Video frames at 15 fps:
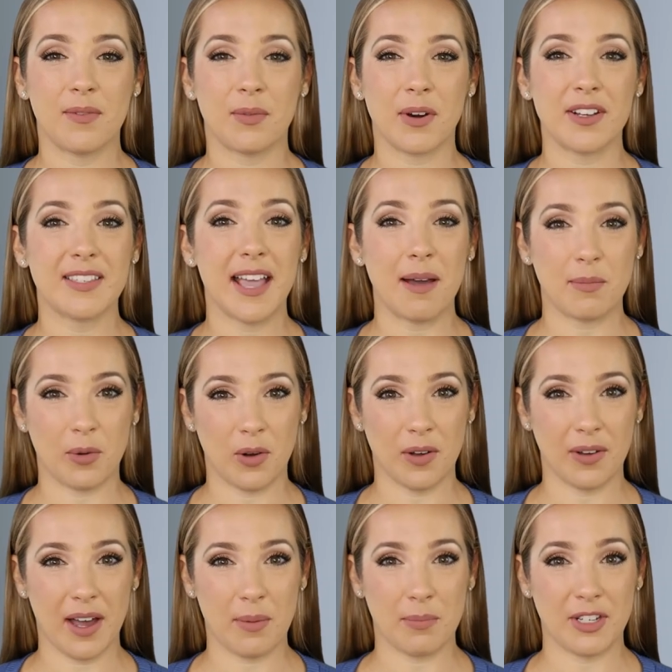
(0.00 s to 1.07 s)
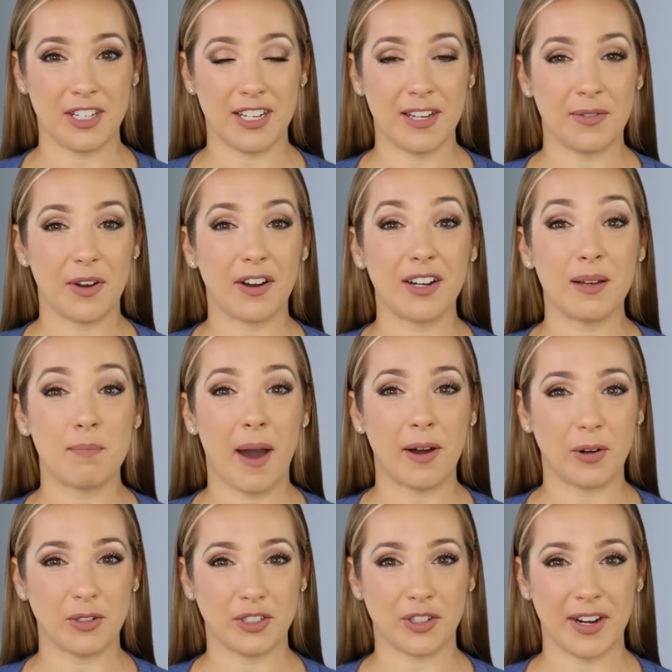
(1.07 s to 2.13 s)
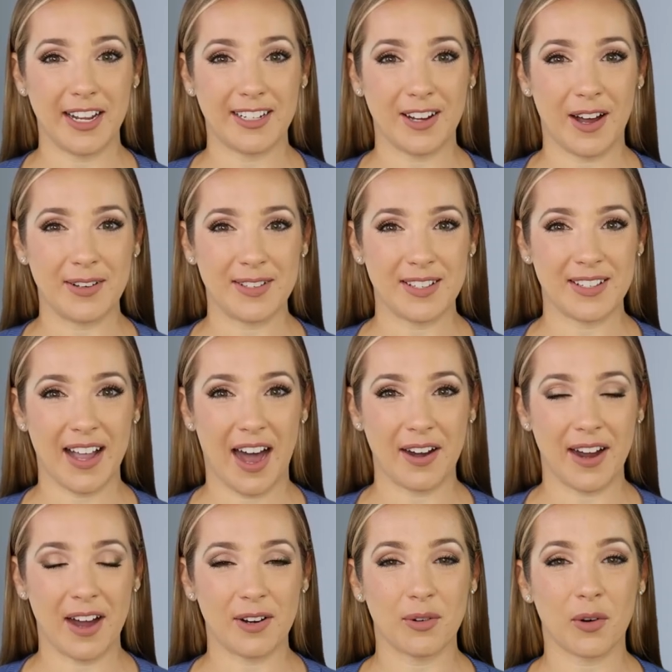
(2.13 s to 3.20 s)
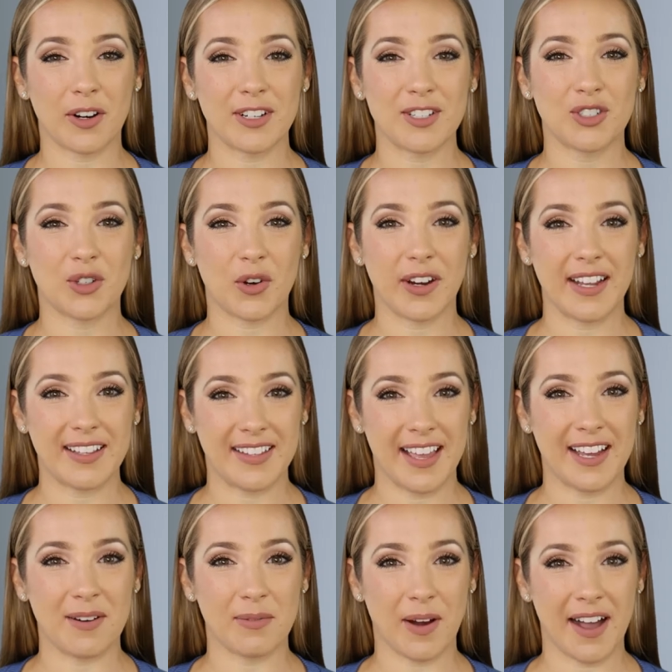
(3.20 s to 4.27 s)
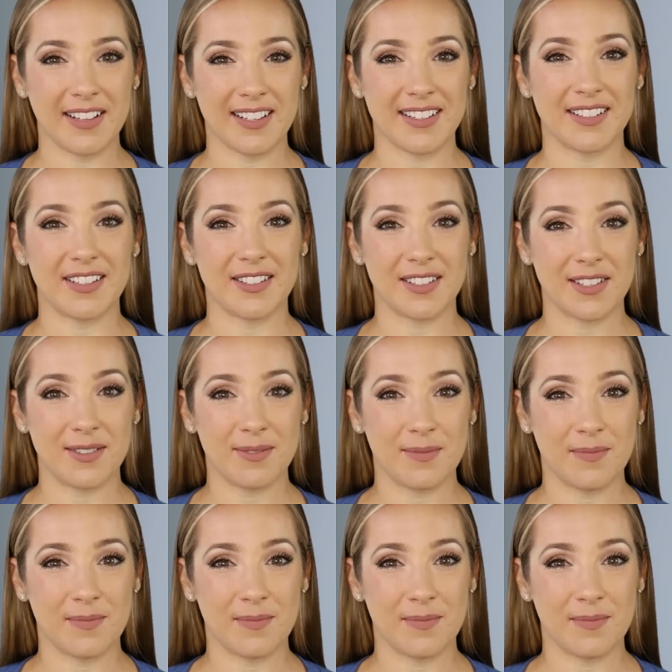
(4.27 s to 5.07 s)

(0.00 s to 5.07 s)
For example, a machine learning model trained on SCADA or historian data processes.